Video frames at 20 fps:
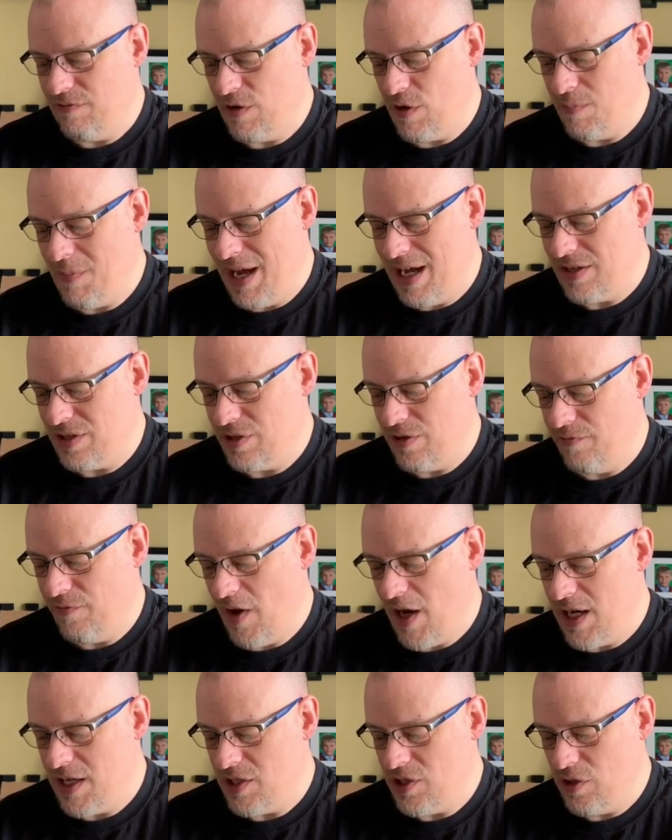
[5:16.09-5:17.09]
your master
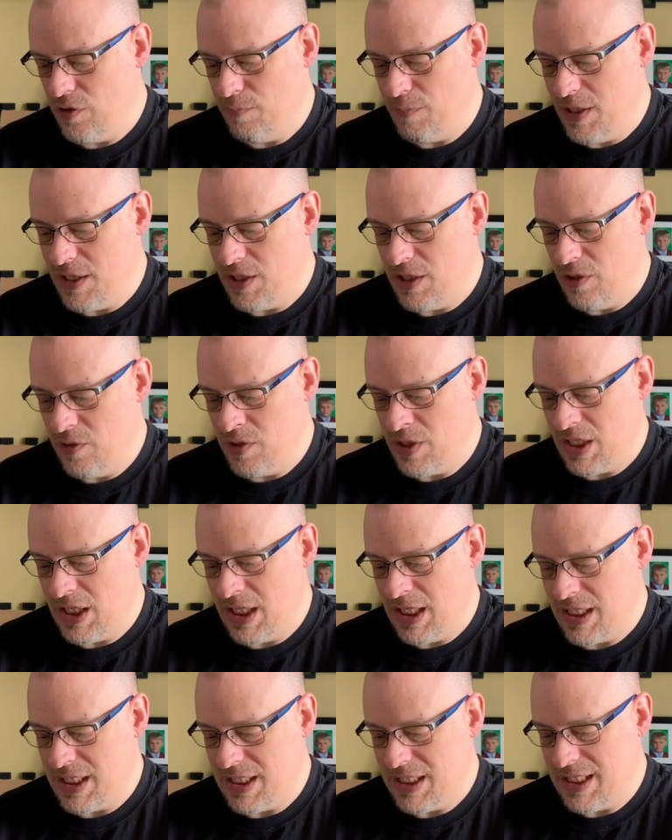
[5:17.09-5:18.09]
finds you've been using
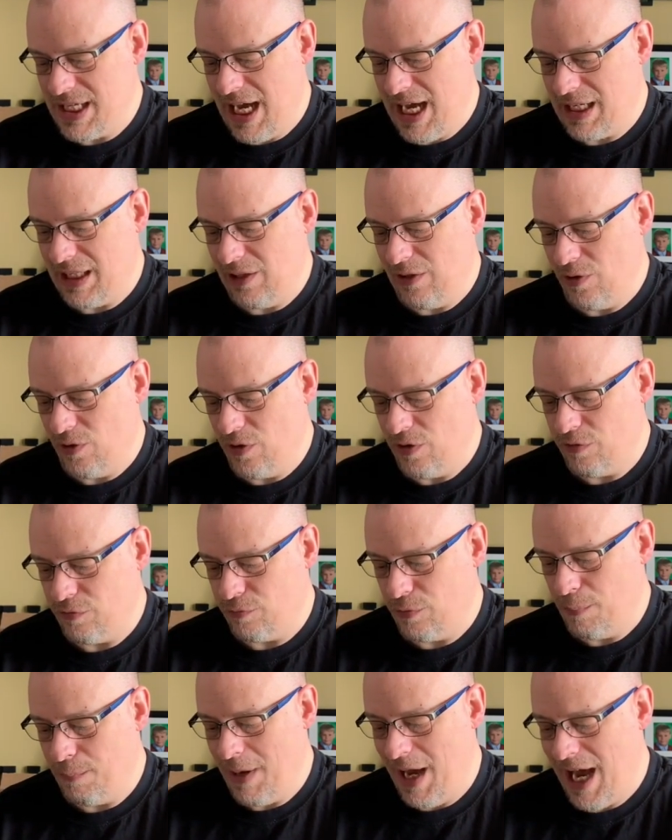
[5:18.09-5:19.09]
his saddle horse
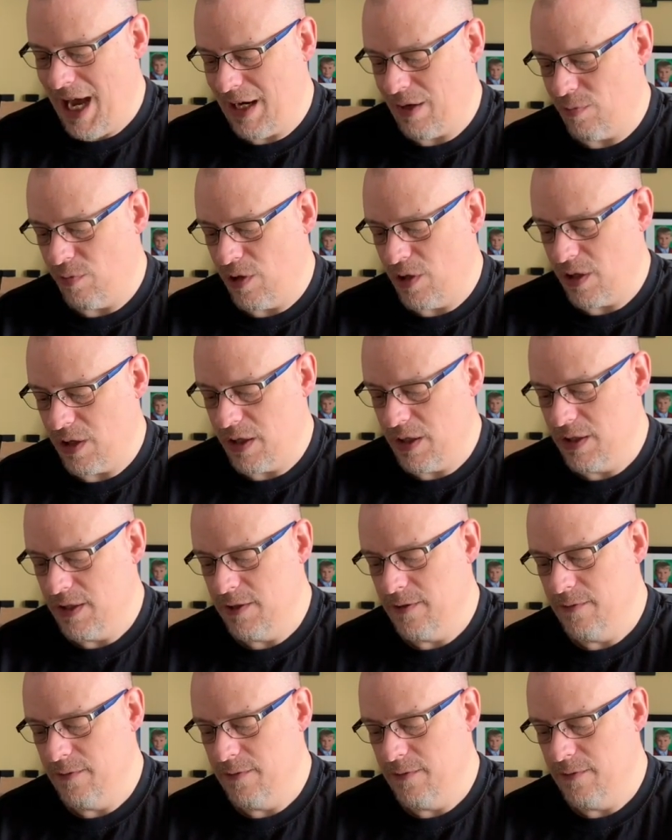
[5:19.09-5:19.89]
for pack work."